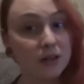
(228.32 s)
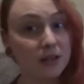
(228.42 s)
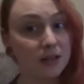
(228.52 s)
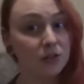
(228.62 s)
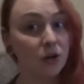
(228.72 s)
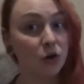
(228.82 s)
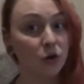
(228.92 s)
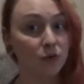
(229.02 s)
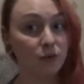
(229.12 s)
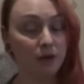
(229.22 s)
things I
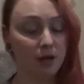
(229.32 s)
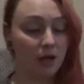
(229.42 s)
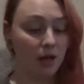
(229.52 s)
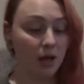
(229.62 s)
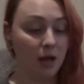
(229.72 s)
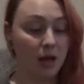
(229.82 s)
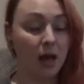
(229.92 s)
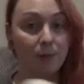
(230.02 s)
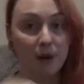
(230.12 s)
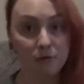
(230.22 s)
love
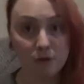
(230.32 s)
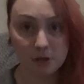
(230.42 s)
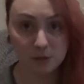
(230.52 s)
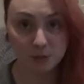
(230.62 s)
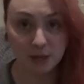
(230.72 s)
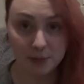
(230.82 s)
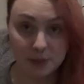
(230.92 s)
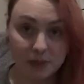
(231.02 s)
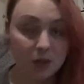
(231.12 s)
about reusable nappies.